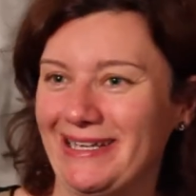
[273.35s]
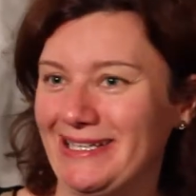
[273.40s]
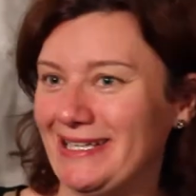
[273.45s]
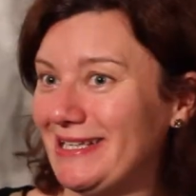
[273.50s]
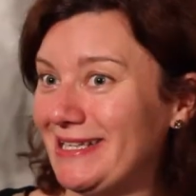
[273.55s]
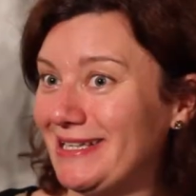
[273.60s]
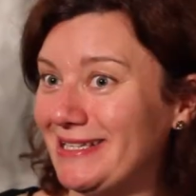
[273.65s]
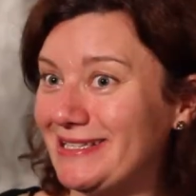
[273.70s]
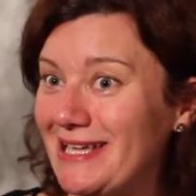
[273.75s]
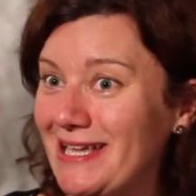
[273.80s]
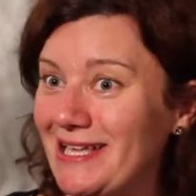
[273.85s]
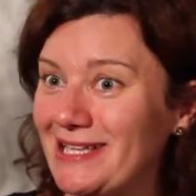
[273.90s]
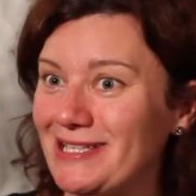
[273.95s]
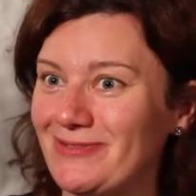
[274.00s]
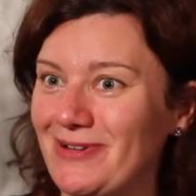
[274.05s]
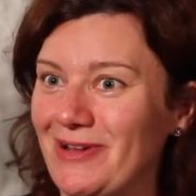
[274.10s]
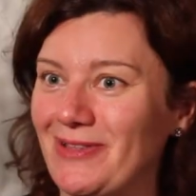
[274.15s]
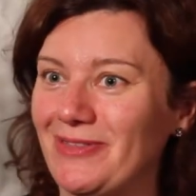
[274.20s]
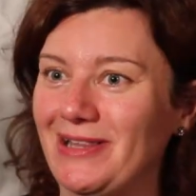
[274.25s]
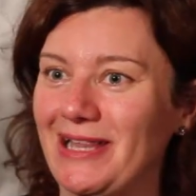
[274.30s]
I did a little
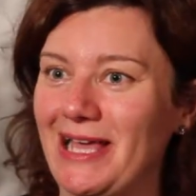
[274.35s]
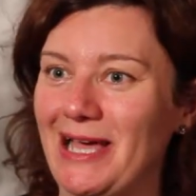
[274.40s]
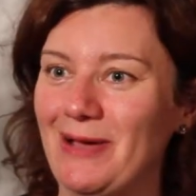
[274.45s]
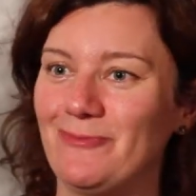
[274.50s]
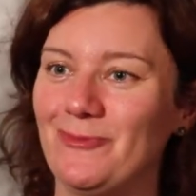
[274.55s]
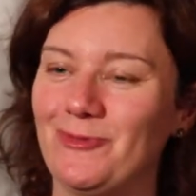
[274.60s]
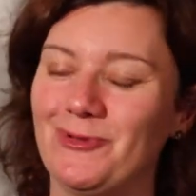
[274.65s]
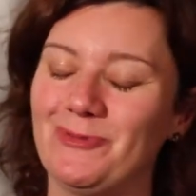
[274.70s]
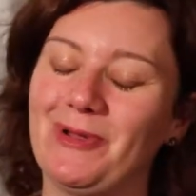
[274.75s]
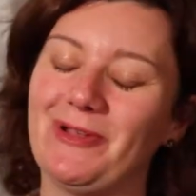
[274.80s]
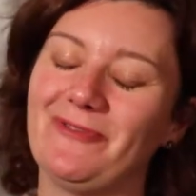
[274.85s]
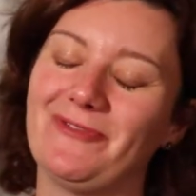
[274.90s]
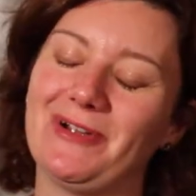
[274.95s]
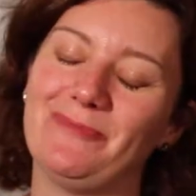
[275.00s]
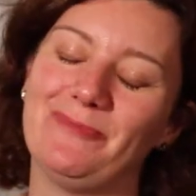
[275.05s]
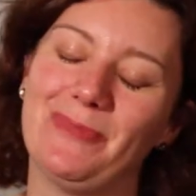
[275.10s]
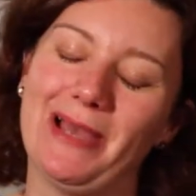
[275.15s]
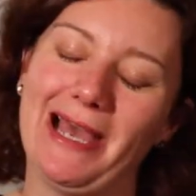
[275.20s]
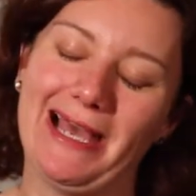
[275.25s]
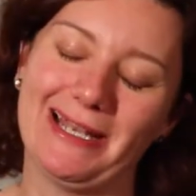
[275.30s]
dance around the lab with my
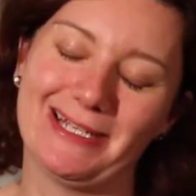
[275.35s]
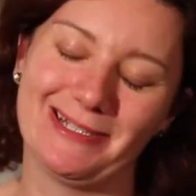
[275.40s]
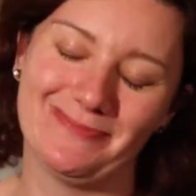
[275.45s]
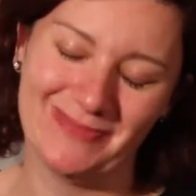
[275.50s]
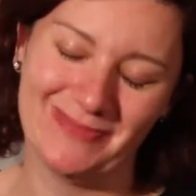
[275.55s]
friend Pat.